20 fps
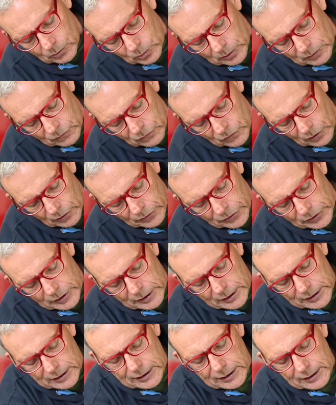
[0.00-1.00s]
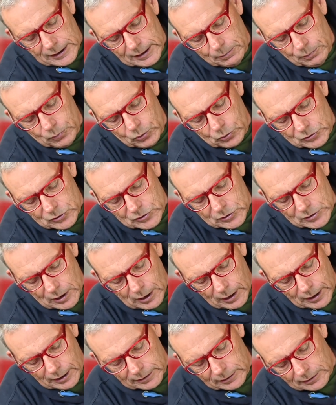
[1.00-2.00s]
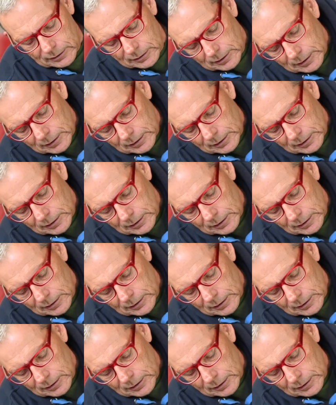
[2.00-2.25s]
we've got the input side.